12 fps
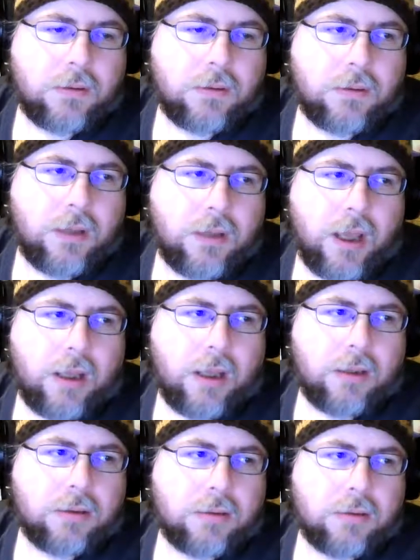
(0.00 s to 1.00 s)
Yeah,
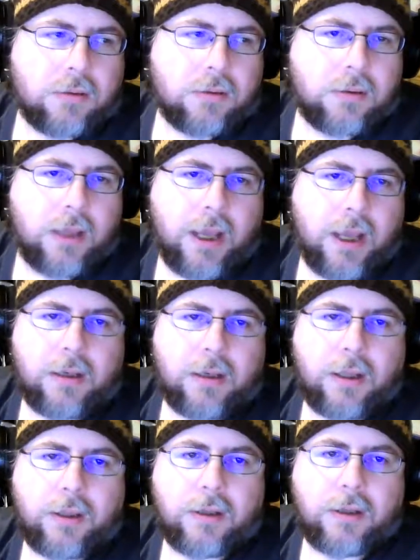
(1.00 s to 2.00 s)

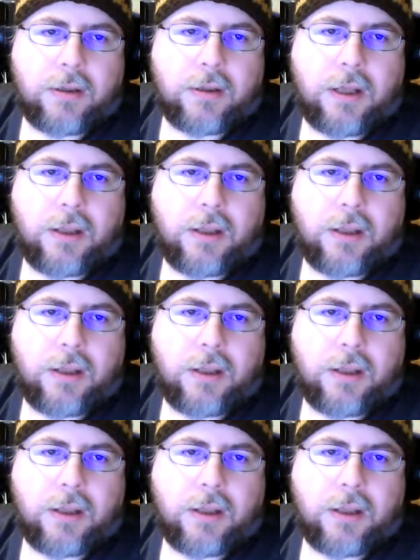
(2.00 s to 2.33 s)
nothing